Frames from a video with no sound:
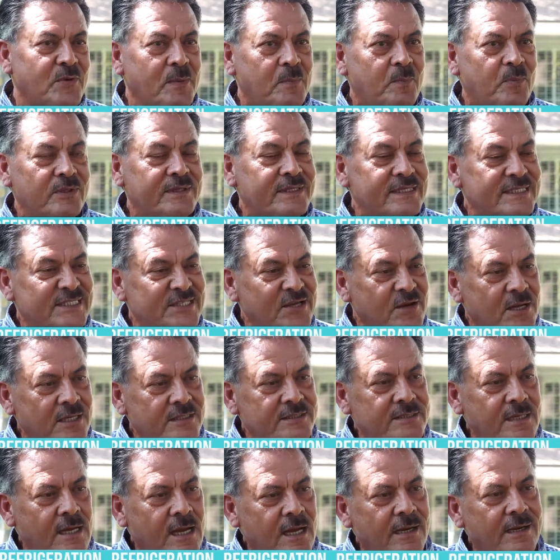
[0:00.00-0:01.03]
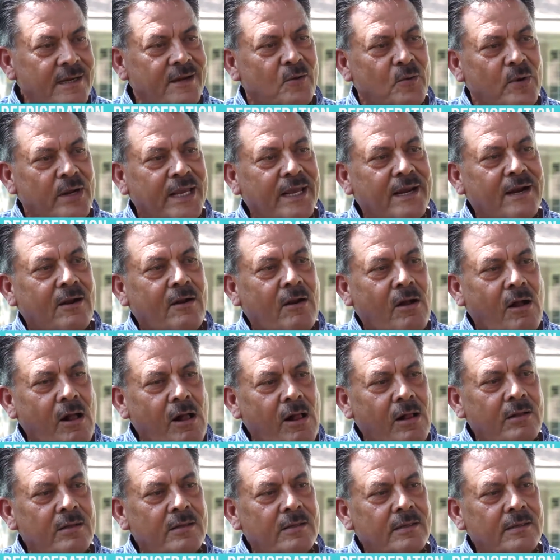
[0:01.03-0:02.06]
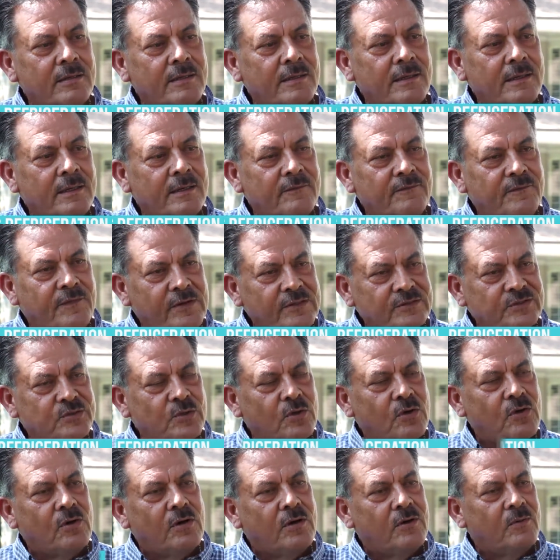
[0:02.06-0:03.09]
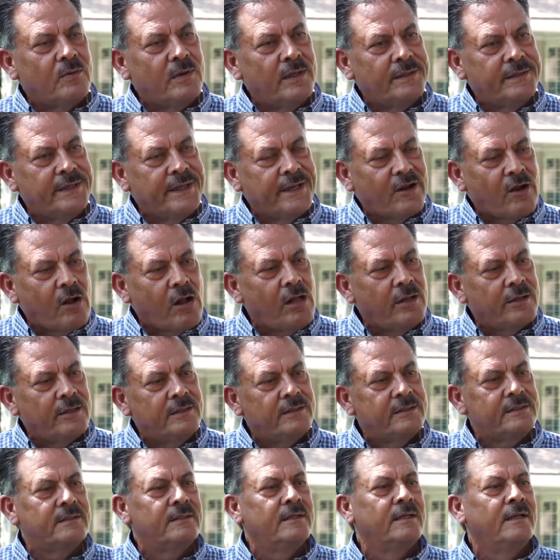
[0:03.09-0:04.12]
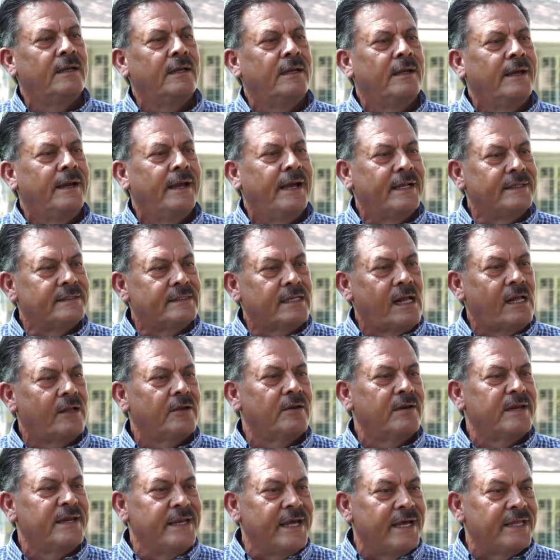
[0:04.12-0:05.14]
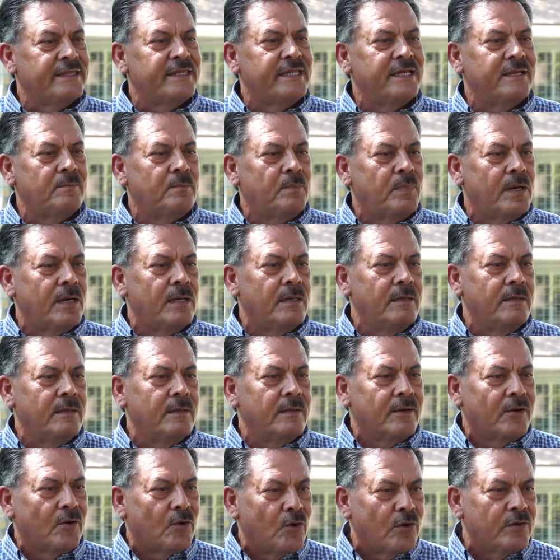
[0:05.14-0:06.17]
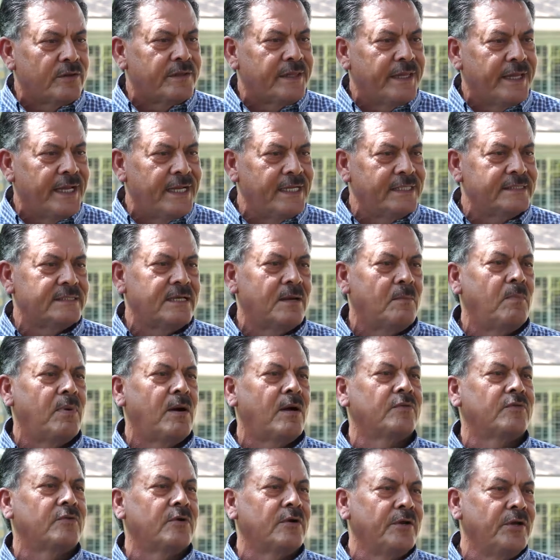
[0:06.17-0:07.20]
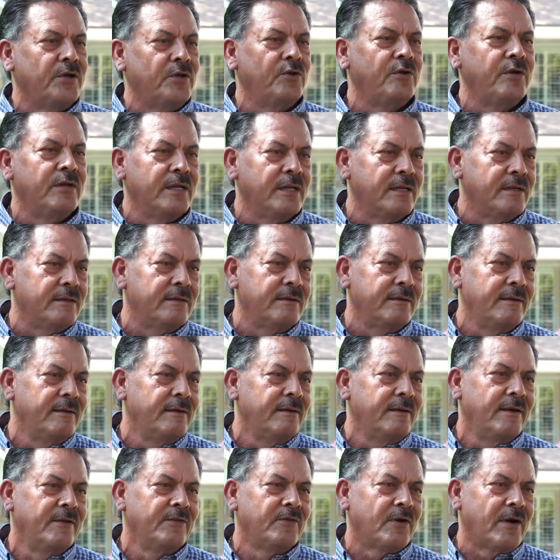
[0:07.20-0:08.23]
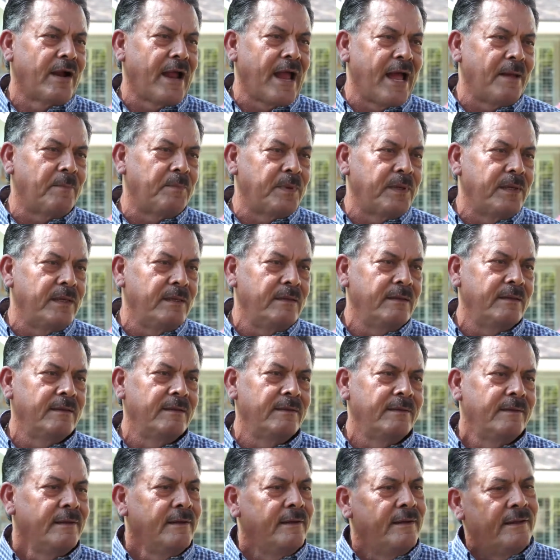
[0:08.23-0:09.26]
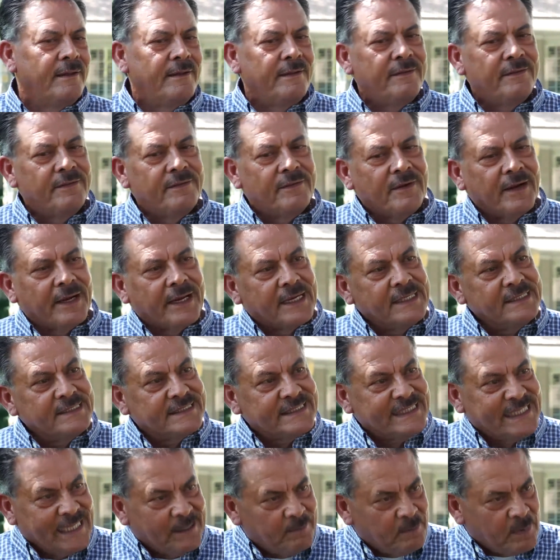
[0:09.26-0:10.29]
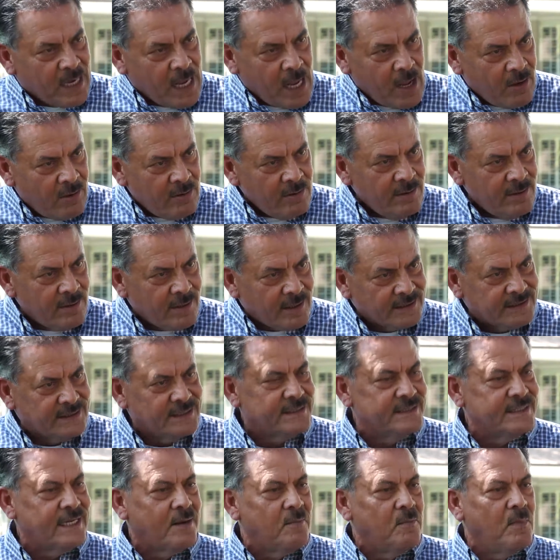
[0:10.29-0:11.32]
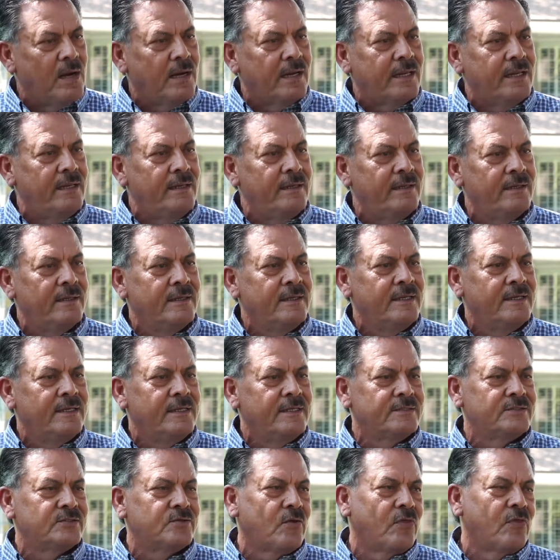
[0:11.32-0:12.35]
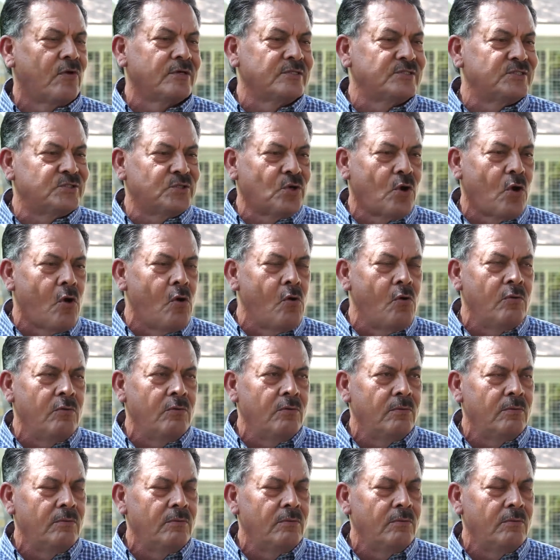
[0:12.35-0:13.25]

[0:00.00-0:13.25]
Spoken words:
we put these units on and we get a call, it feels so good when they call you and tell you nothing but good things about their new unit. They're happy. They can sleep now because it's not muggy. So they're so